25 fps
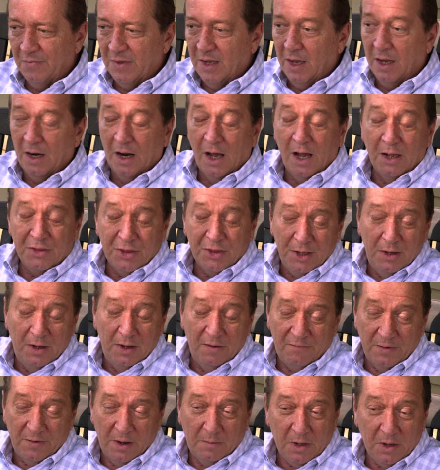And I th
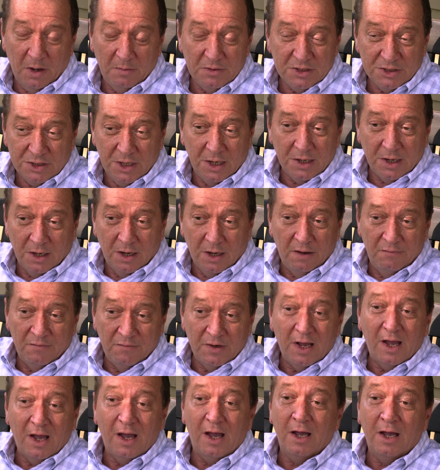if I'm not mistaken, I
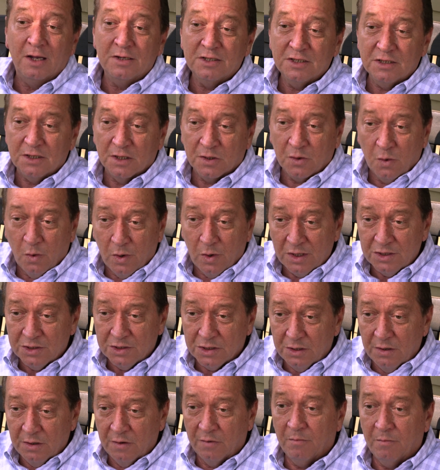even asked the
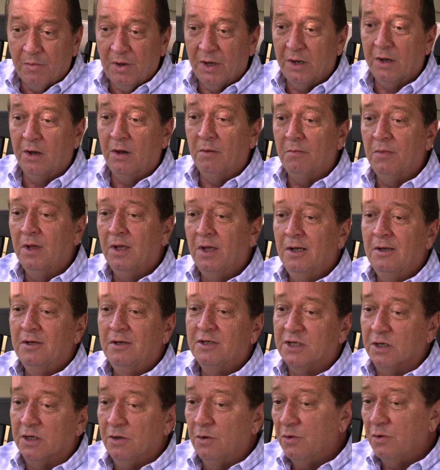question of Pam,
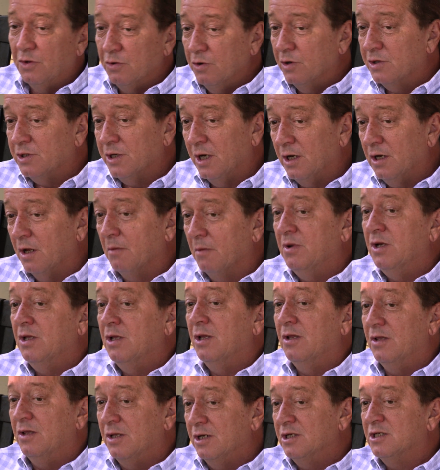so you're telling me
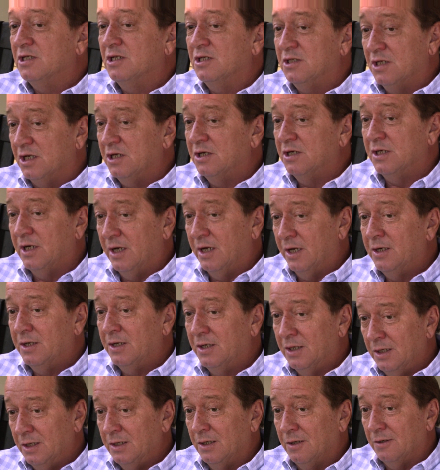that this is a done
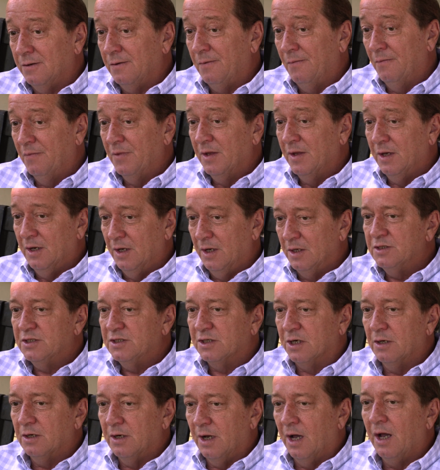deal,
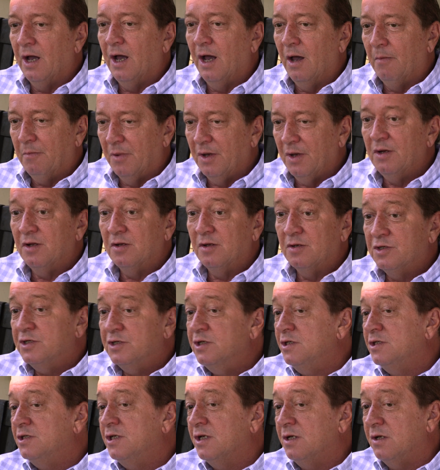it's going to happen? And
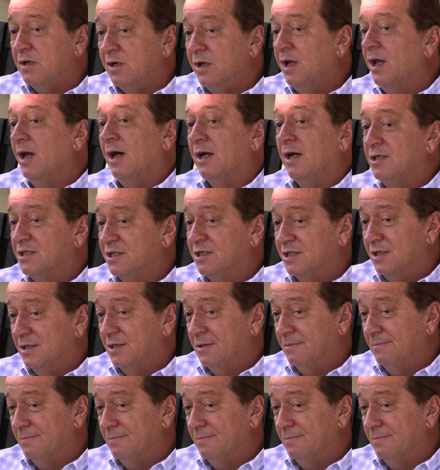she said yes,